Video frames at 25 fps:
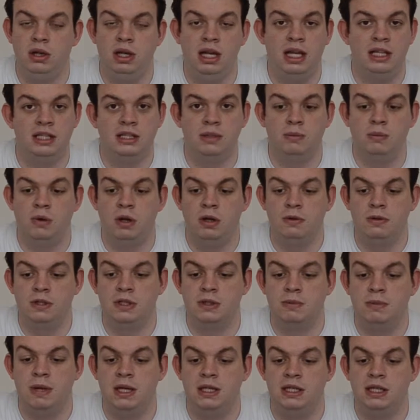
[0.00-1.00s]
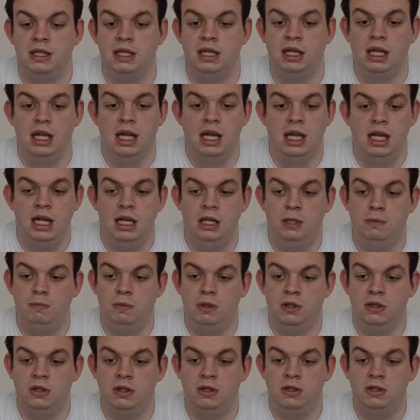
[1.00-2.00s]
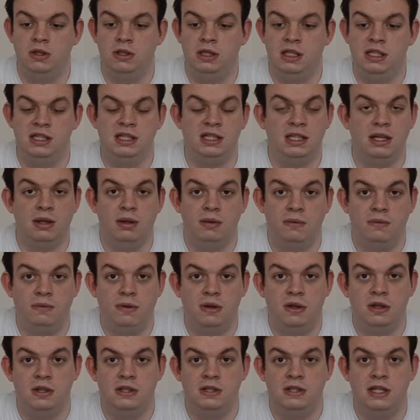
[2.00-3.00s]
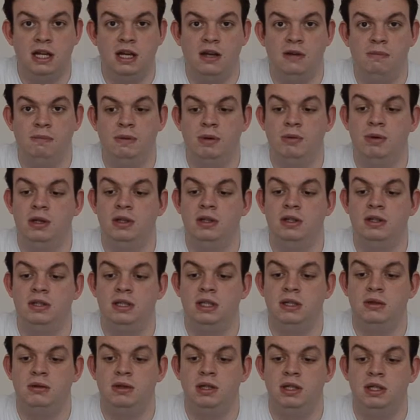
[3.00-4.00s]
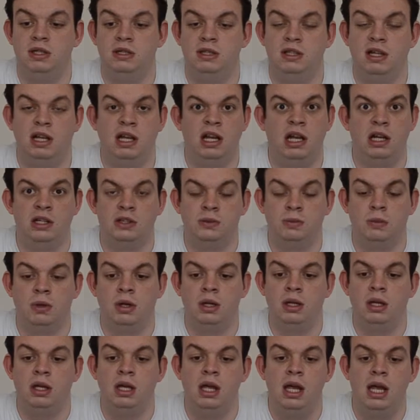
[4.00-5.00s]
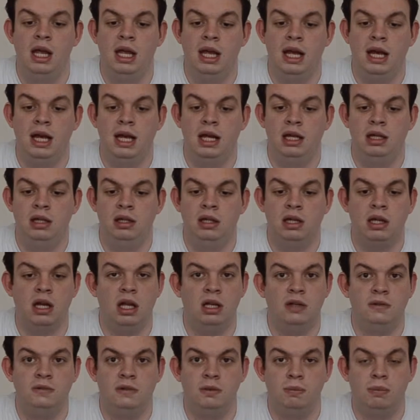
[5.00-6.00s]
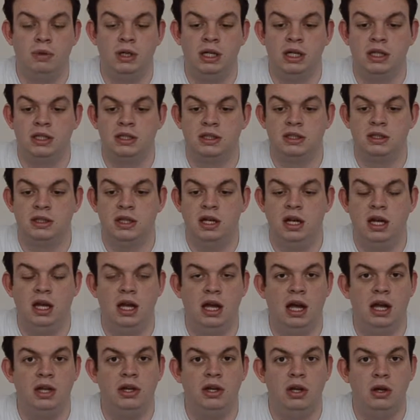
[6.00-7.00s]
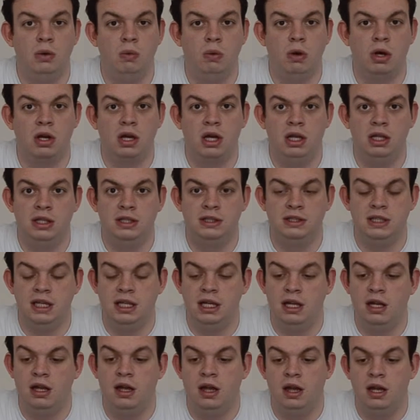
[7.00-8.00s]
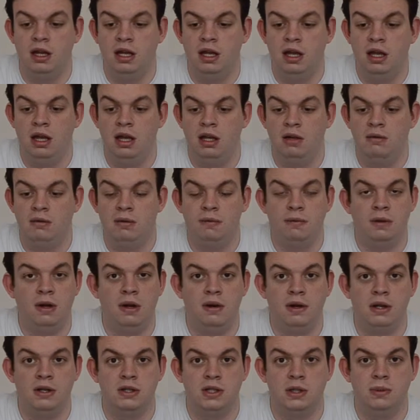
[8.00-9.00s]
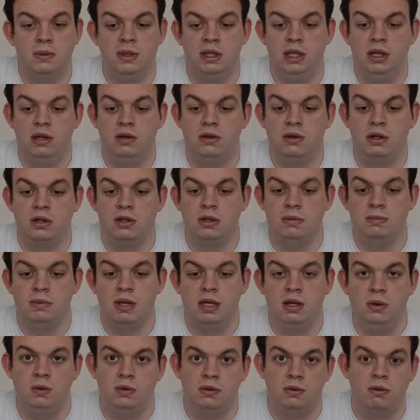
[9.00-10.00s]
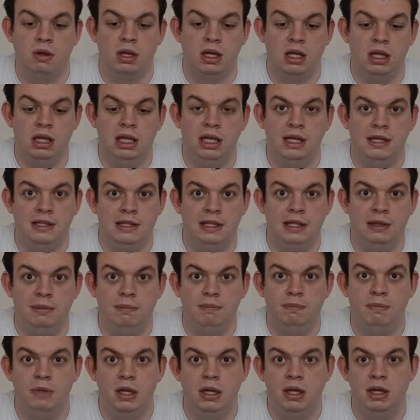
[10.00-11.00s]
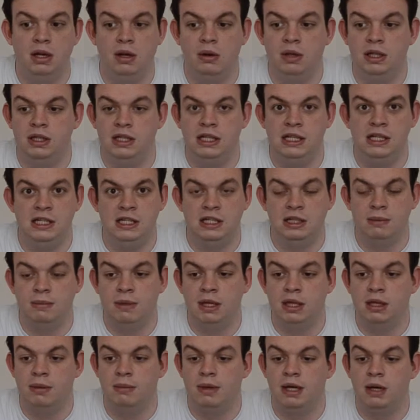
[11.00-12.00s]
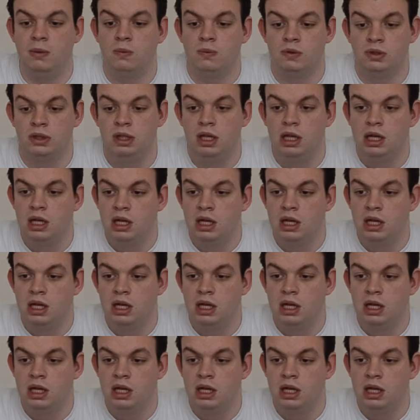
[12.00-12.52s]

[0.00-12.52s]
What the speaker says: less than what I was expecting, is because this is now the third set I've built in the series, the last one, and the colours of the bricks, I know what colours they are referring to in the instruction manual, so I can easily, it's easier to pick them out.